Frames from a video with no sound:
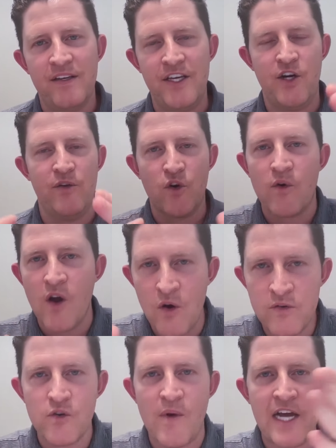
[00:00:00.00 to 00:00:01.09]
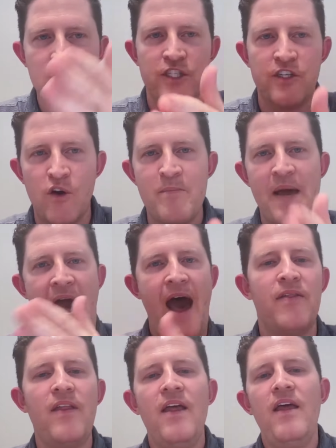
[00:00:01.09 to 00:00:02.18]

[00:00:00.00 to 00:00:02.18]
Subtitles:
your own direction, your own path,